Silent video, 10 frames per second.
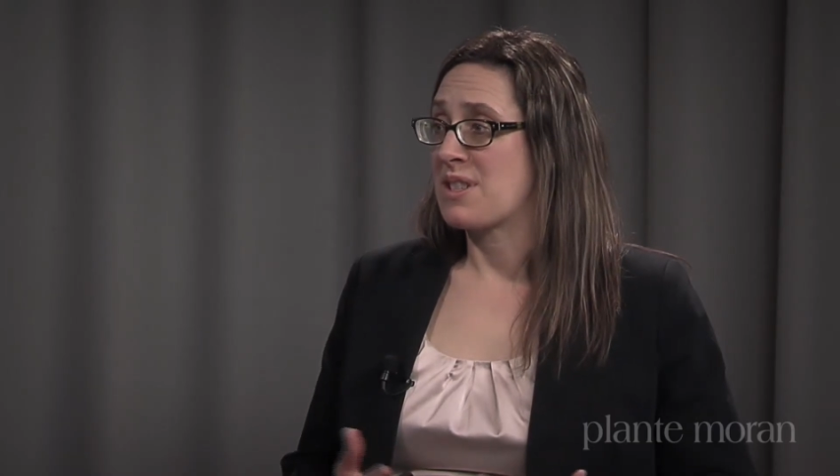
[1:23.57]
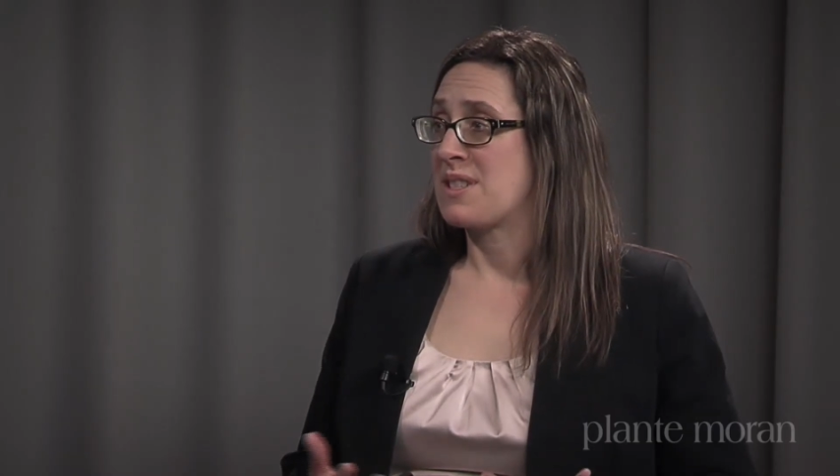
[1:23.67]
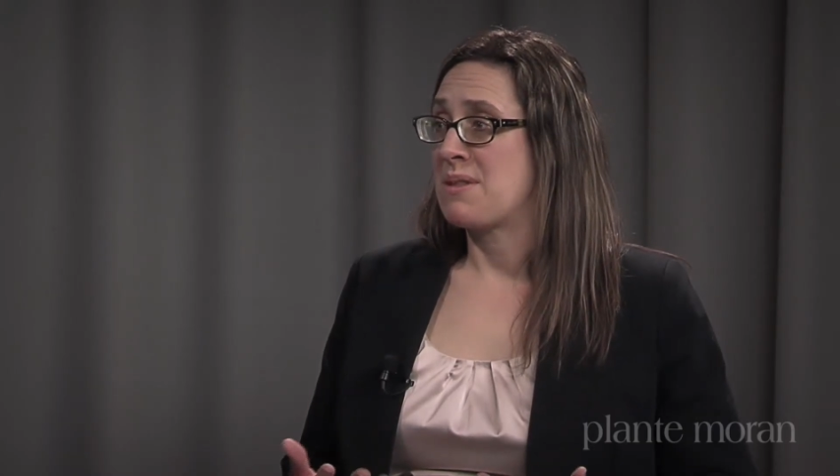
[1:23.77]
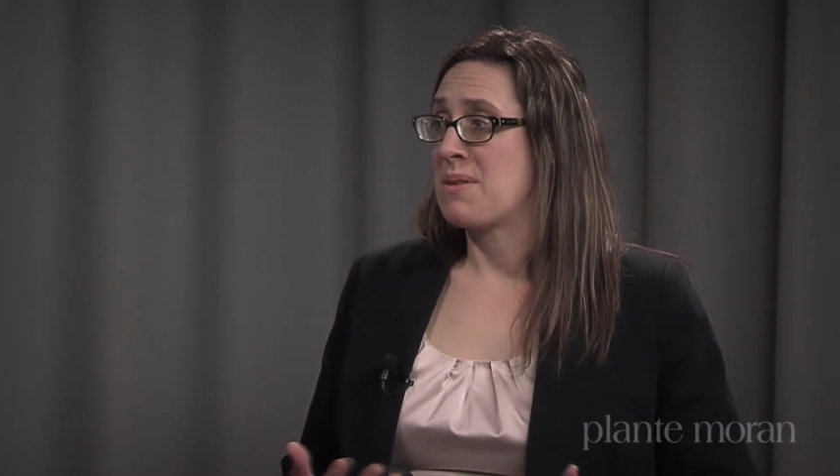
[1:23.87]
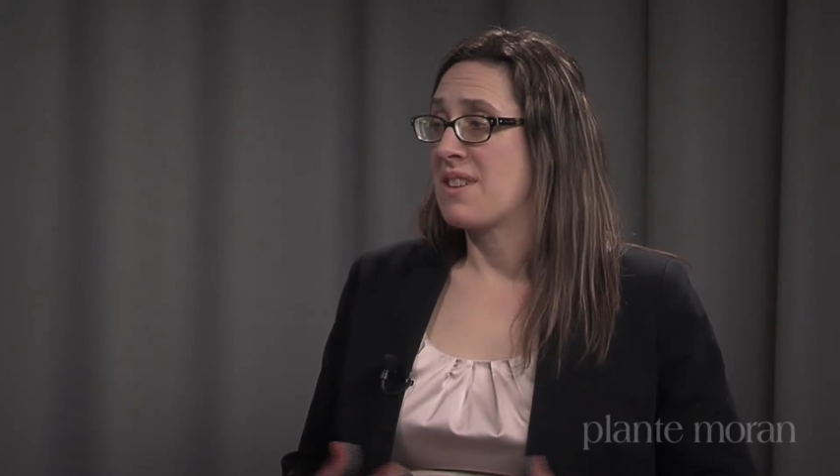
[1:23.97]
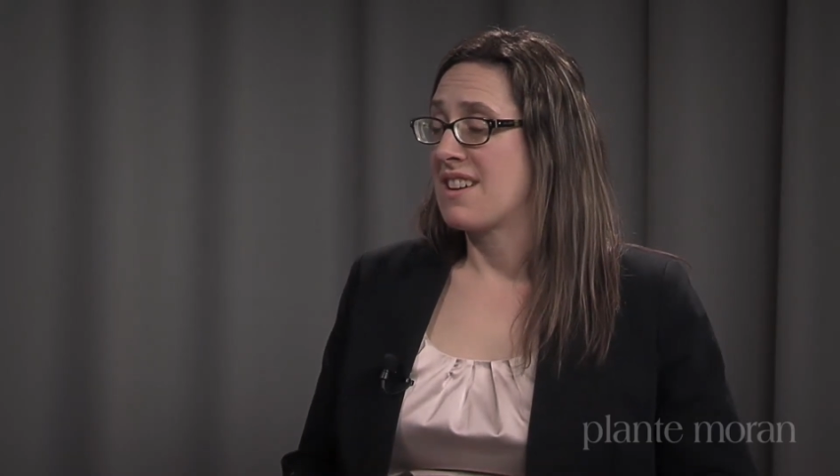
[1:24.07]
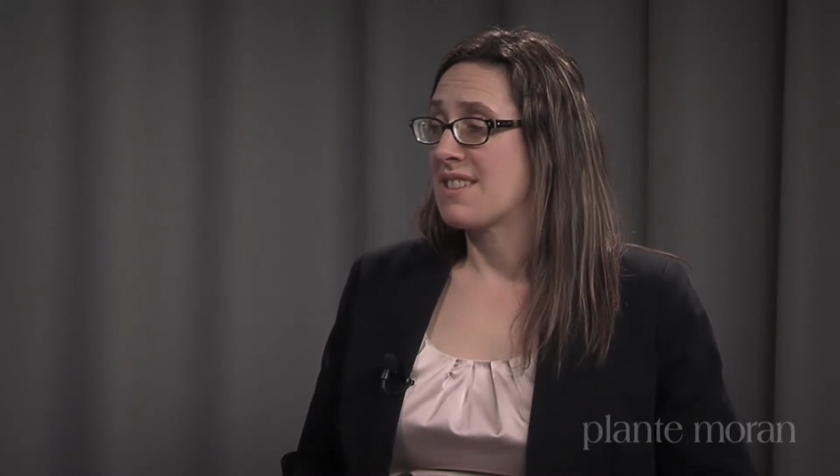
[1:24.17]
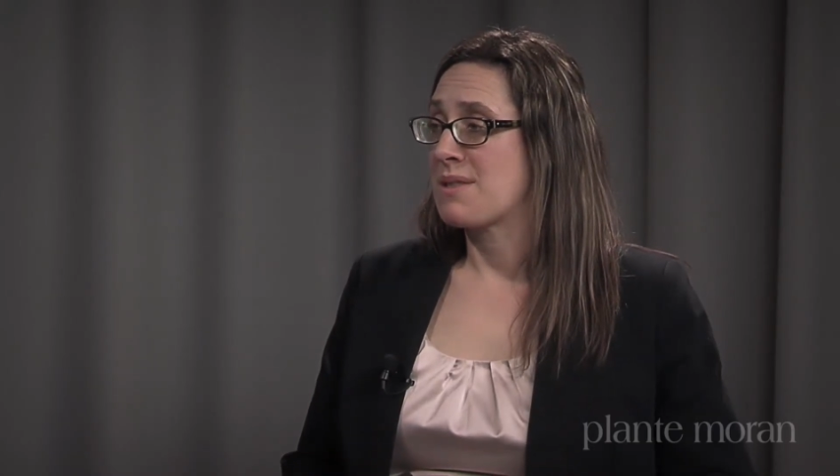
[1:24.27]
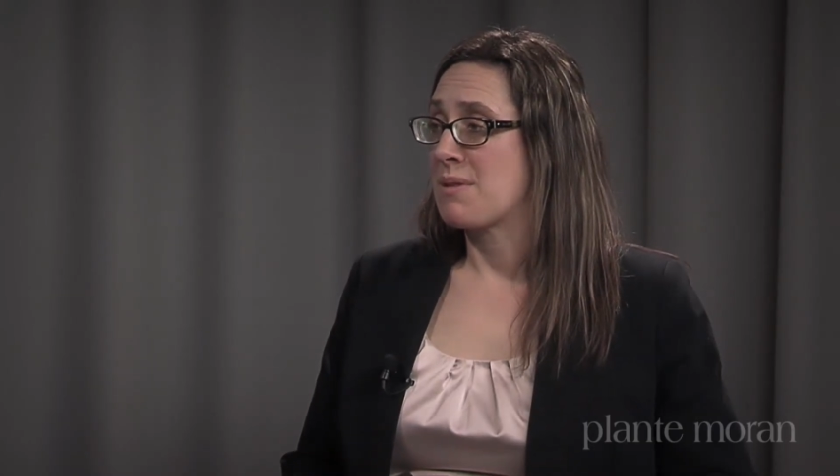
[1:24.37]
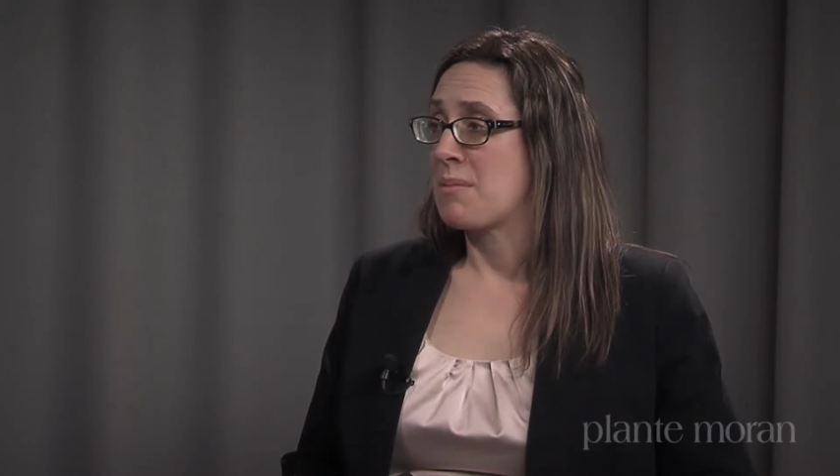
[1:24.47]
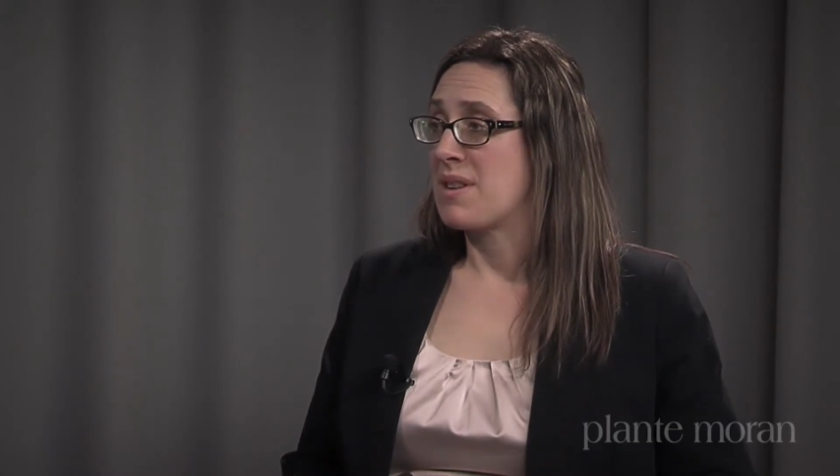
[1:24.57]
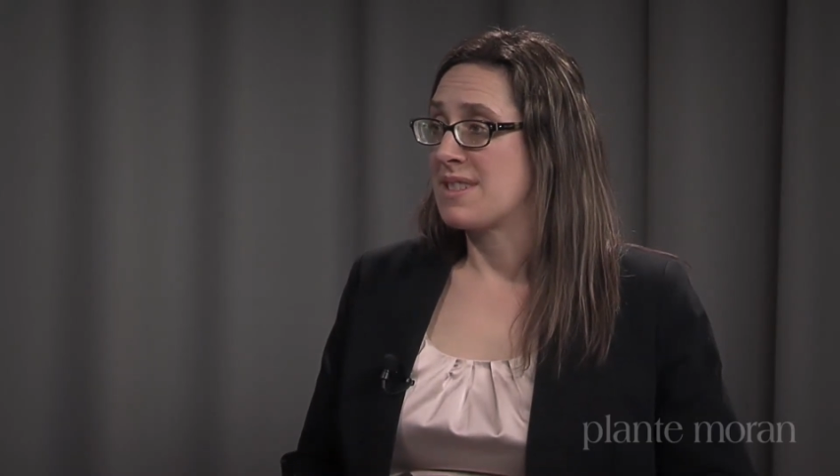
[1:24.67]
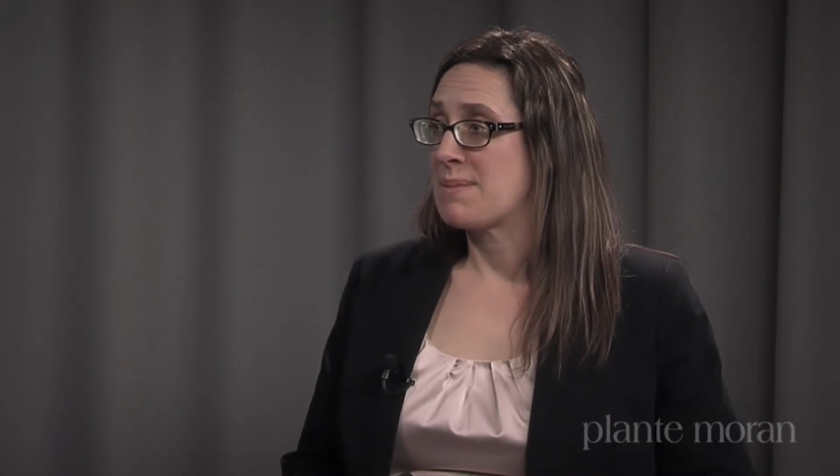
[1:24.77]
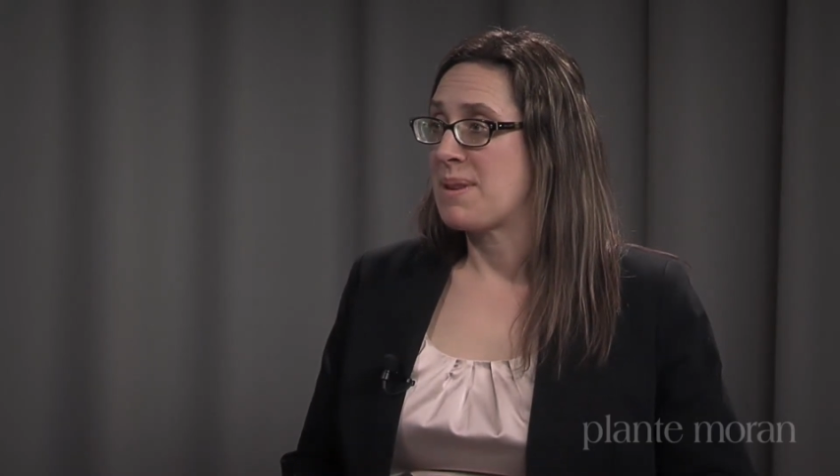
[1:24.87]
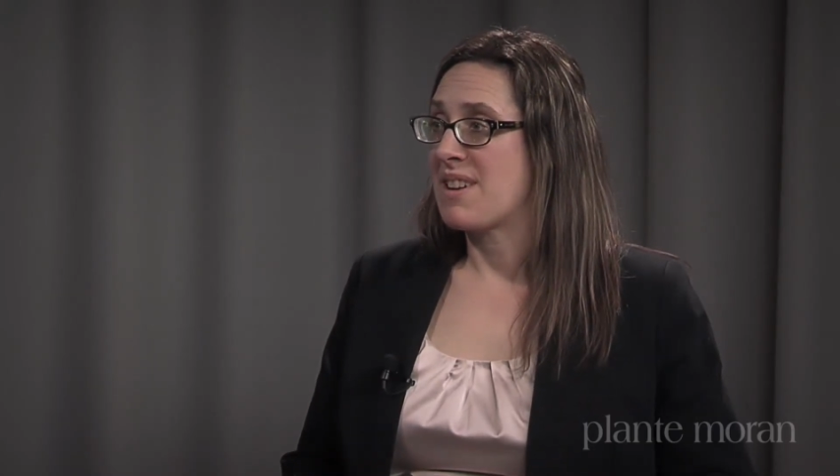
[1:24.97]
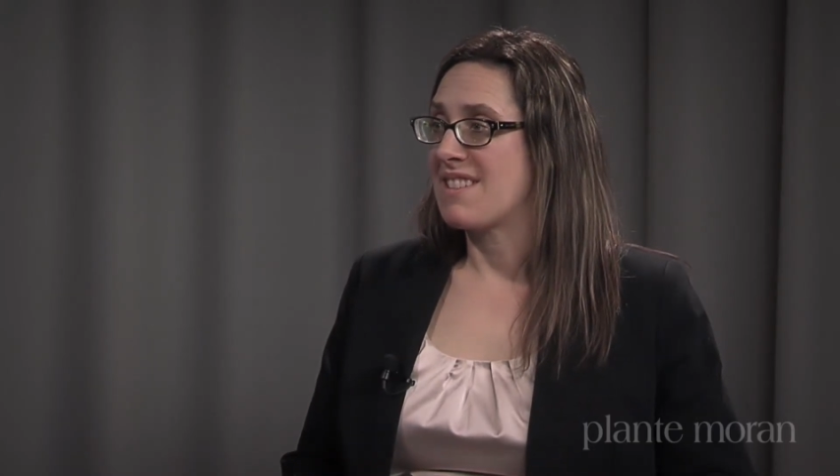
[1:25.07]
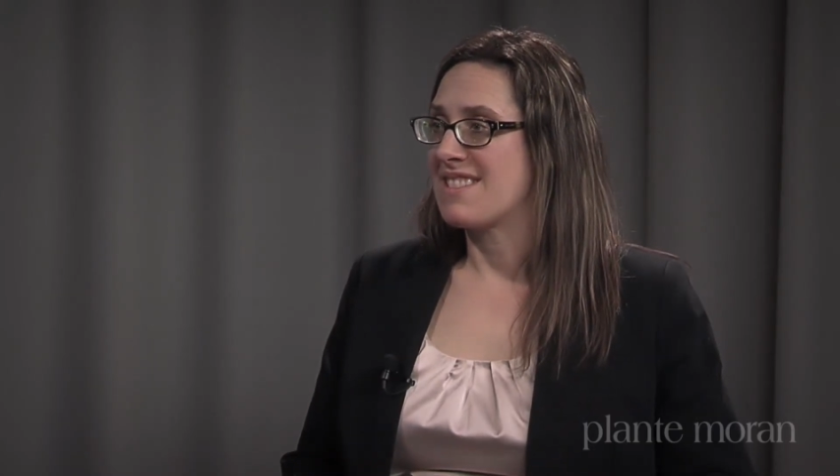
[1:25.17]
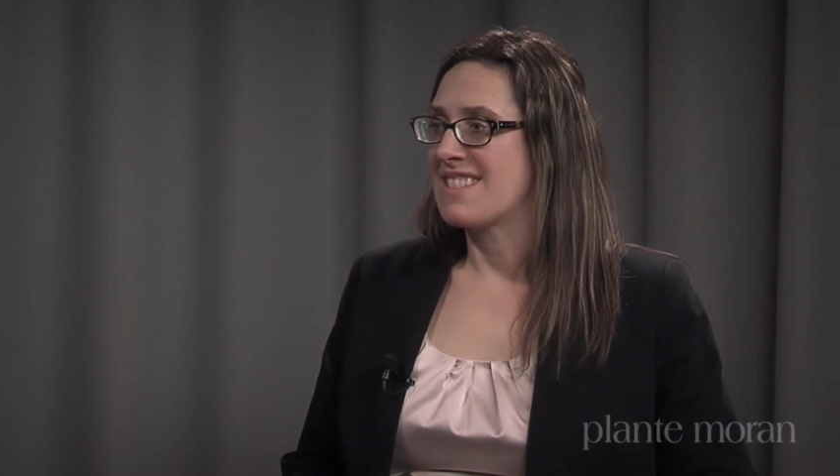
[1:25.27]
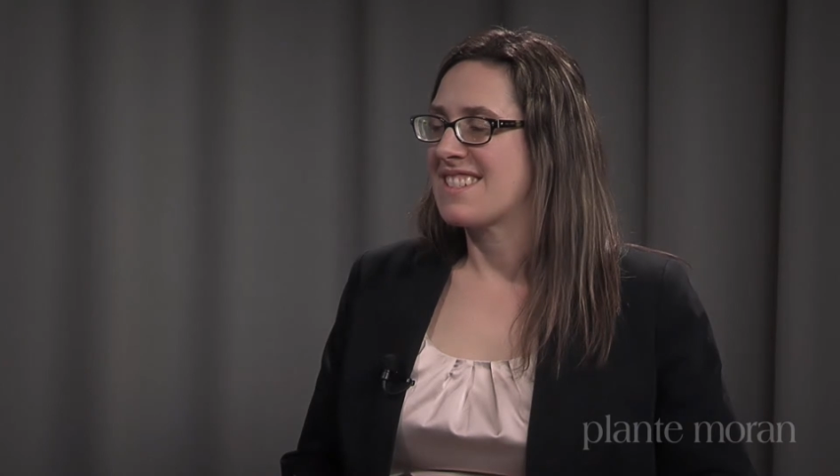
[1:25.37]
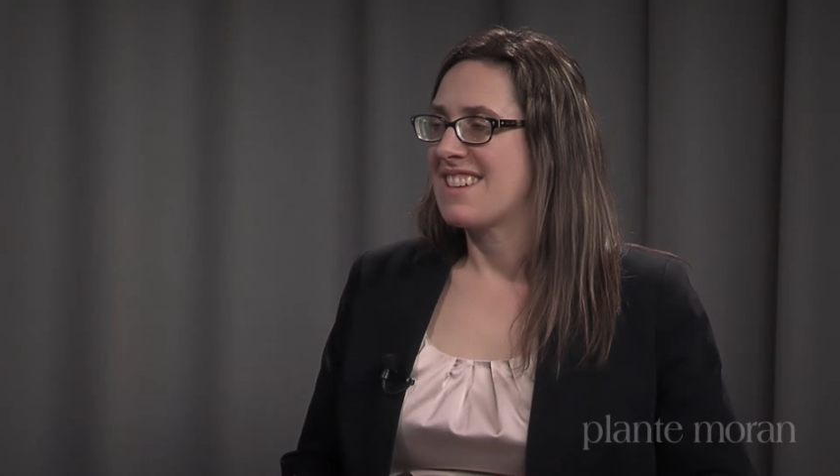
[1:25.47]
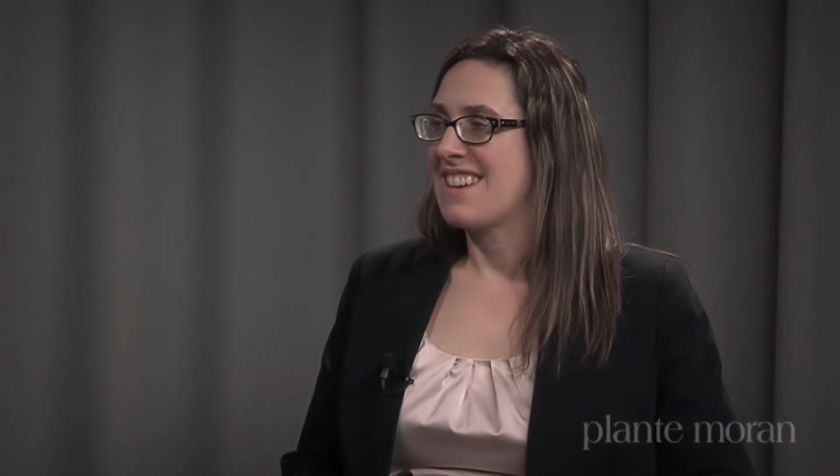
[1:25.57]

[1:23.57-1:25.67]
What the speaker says: to do in the next 3 months because,